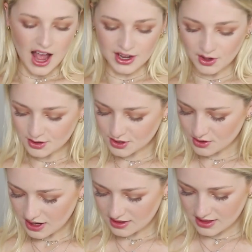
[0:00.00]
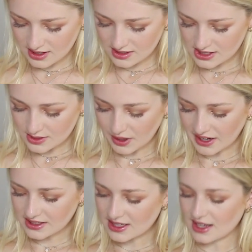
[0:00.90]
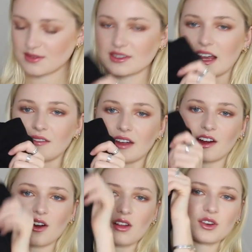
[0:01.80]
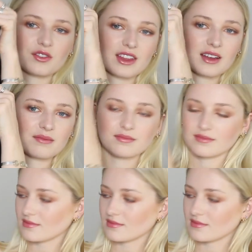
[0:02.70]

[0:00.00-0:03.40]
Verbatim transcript: I also got these sweats that have hair all over them.